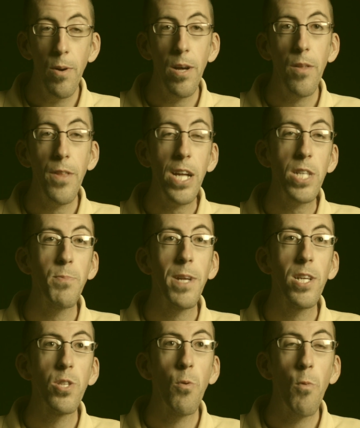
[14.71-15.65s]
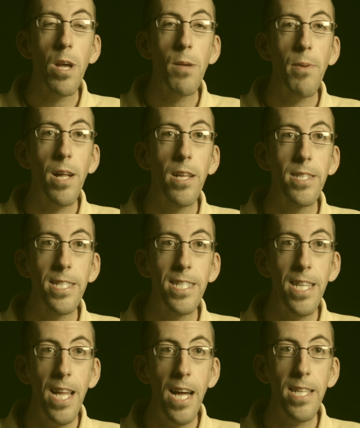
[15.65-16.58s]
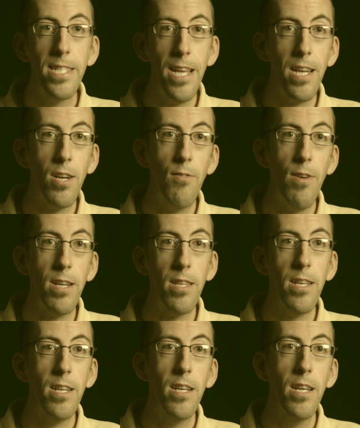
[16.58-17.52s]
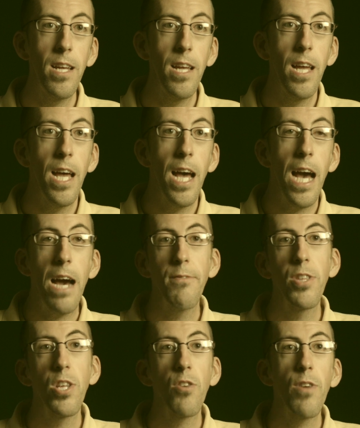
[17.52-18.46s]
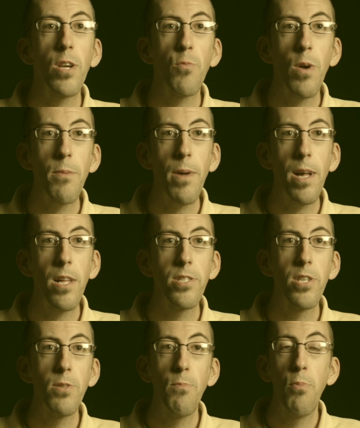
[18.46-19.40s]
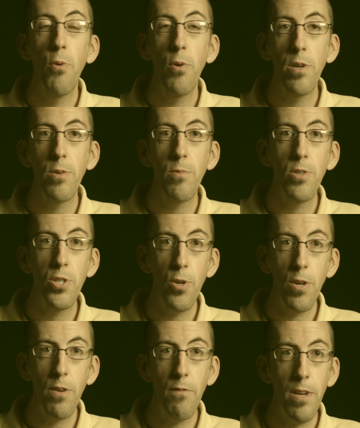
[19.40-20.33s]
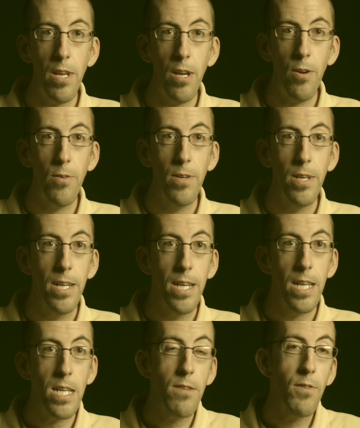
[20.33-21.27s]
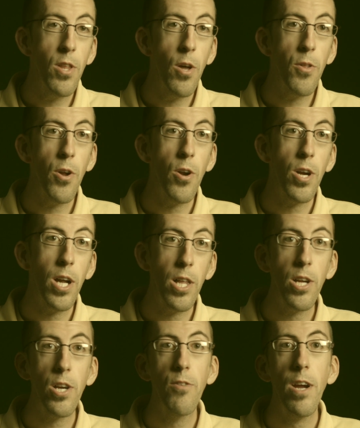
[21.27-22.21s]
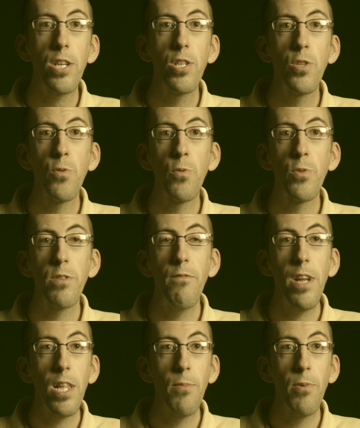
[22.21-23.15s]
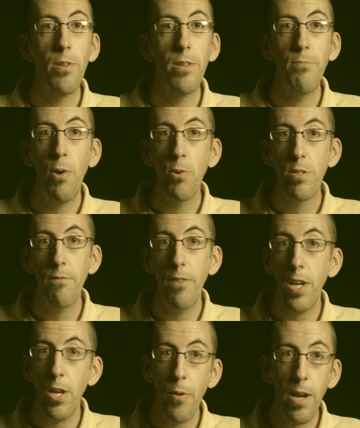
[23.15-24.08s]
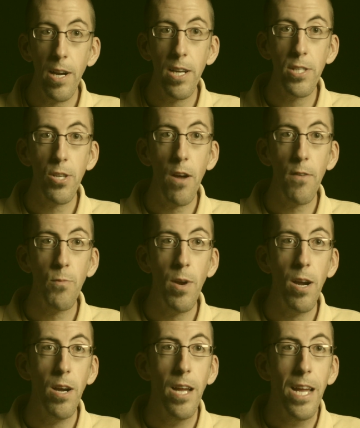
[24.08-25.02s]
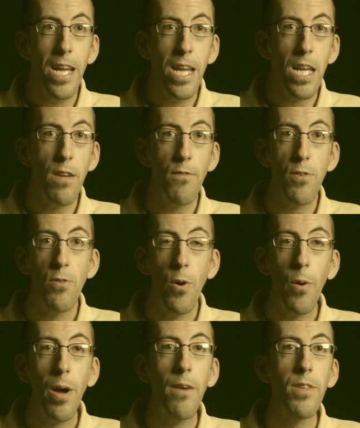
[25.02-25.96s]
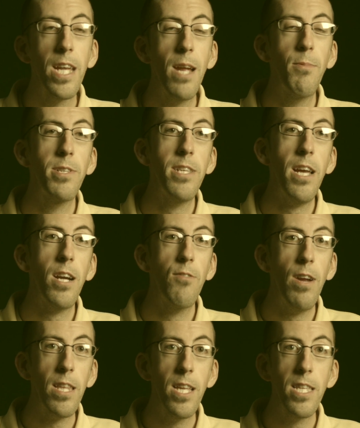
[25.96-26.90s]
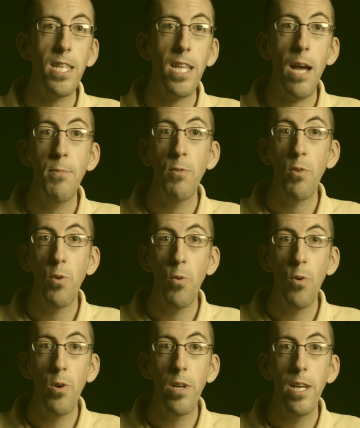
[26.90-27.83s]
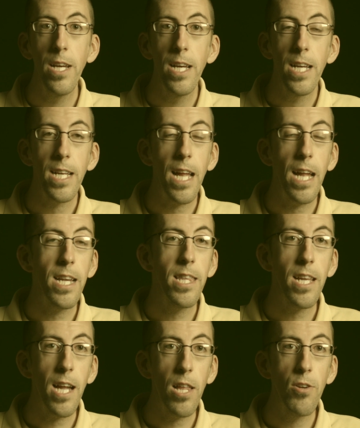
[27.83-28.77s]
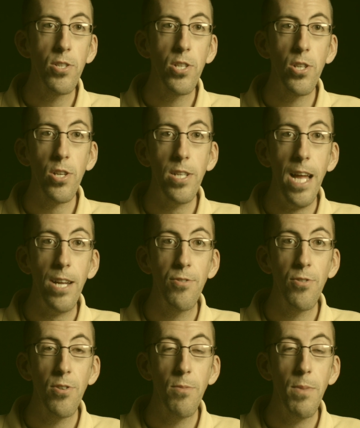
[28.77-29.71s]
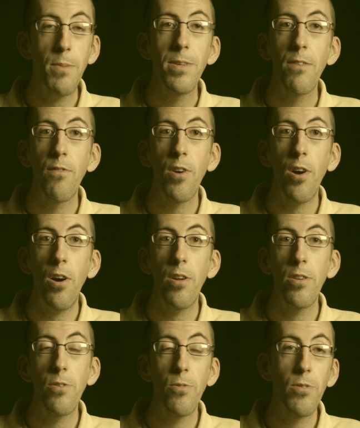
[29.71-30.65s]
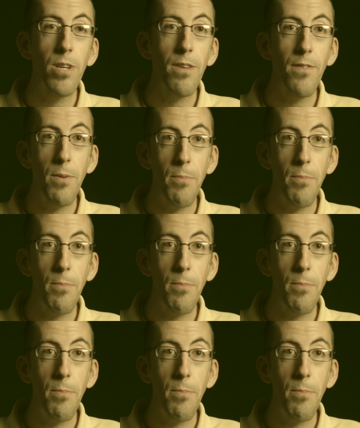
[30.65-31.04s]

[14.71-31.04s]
Well, that's because the white balance is not set correctly. Having the correct white balance is important when shooting video. Even though there are color correction tools available in most video editing software, if you don't have the camera set correctly at the time you record, getting the colors to look natural may be difficult or even